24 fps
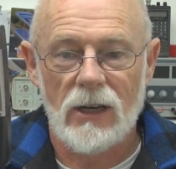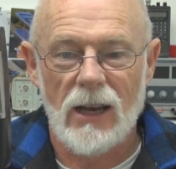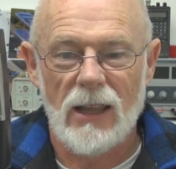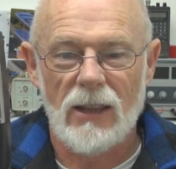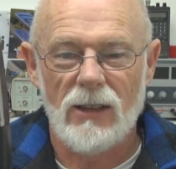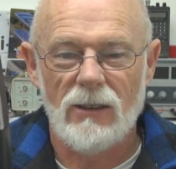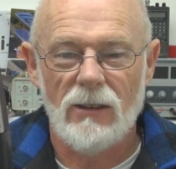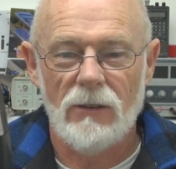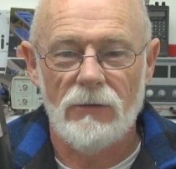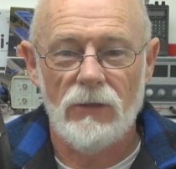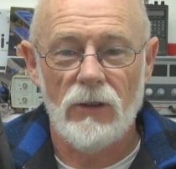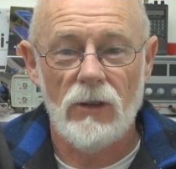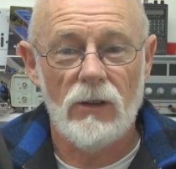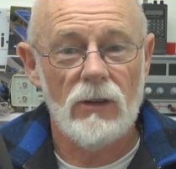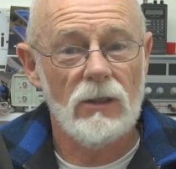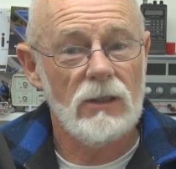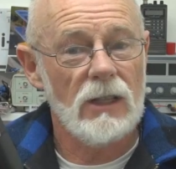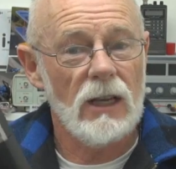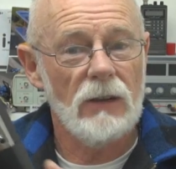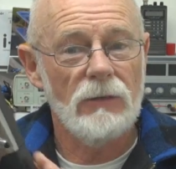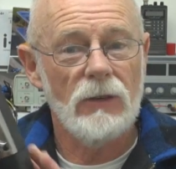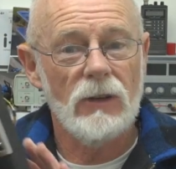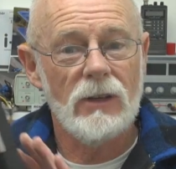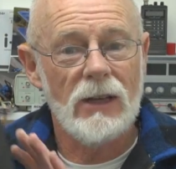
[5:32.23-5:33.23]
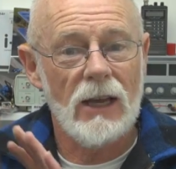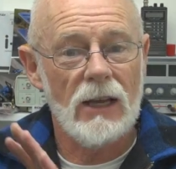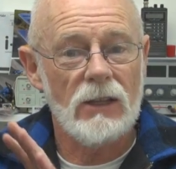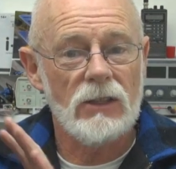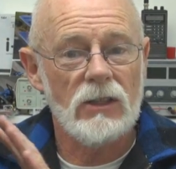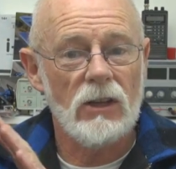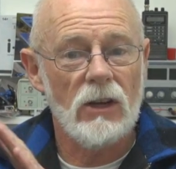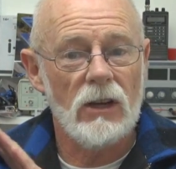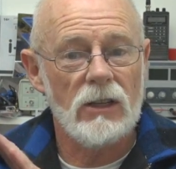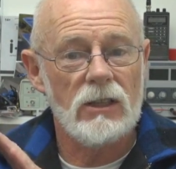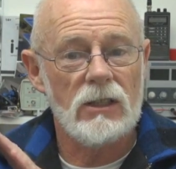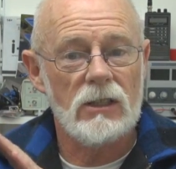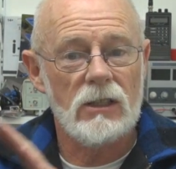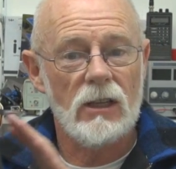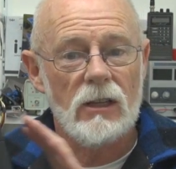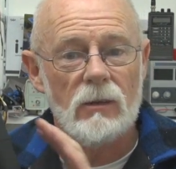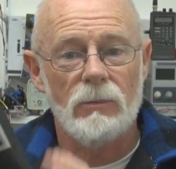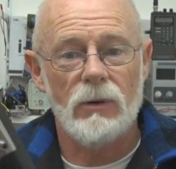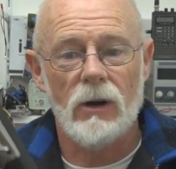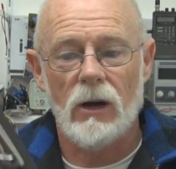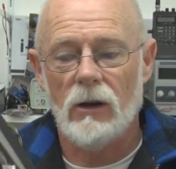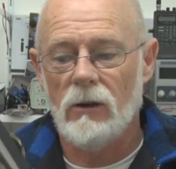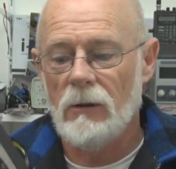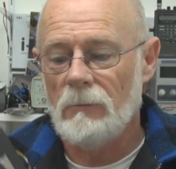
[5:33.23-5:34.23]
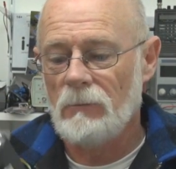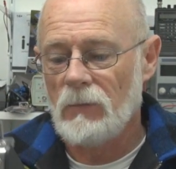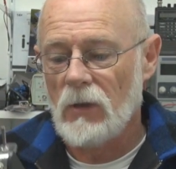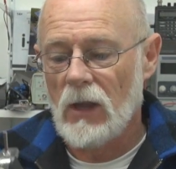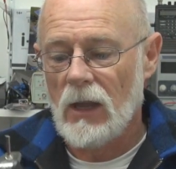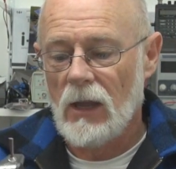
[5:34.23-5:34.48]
Now there are still a few downsides to the Pro.